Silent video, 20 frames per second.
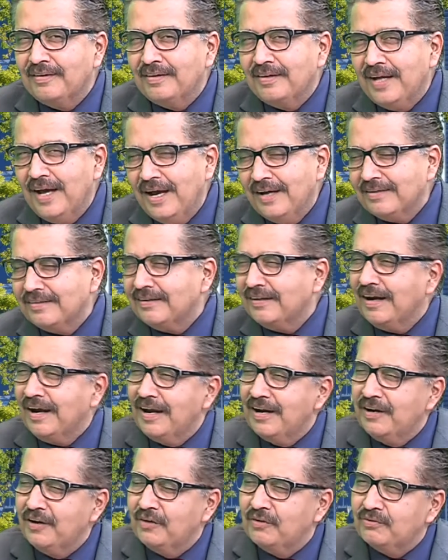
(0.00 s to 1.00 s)
that
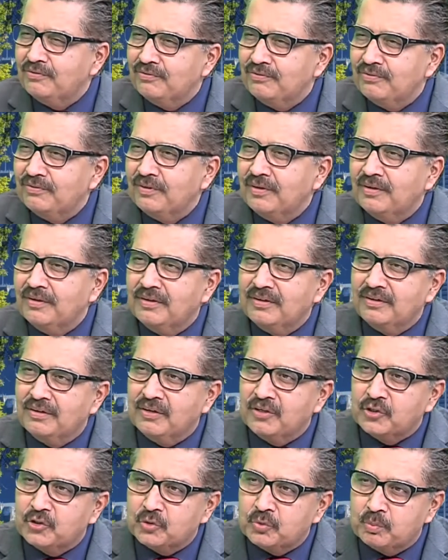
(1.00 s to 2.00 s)
kind of
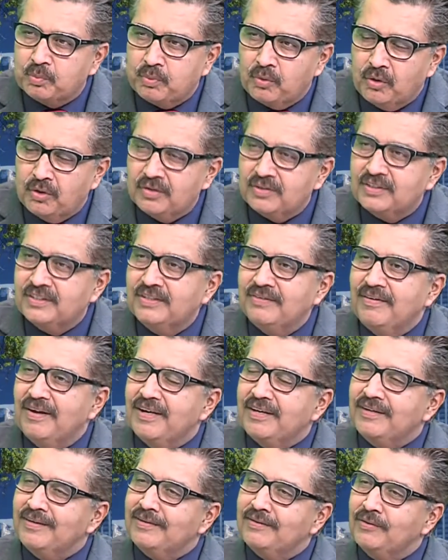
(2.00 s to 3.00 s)
responsive
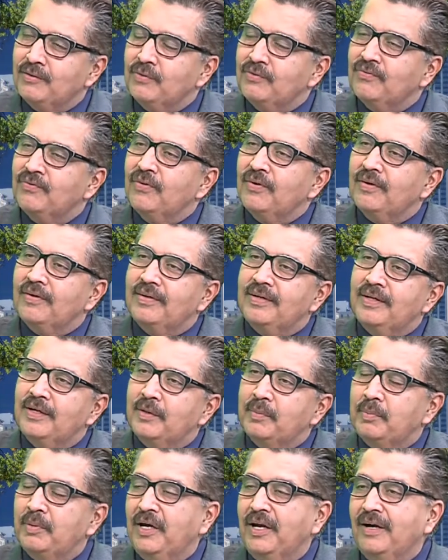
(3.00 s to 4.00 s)
attitude for
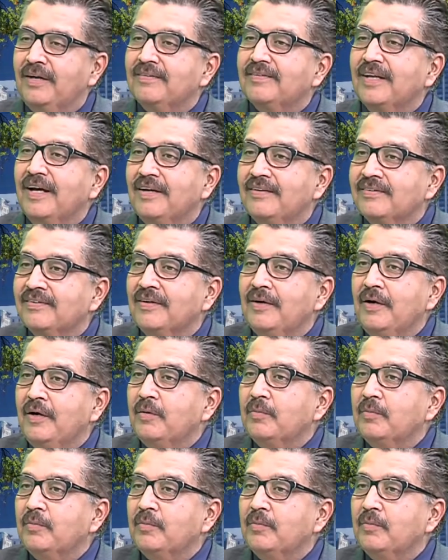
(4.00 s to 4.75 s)
their parents as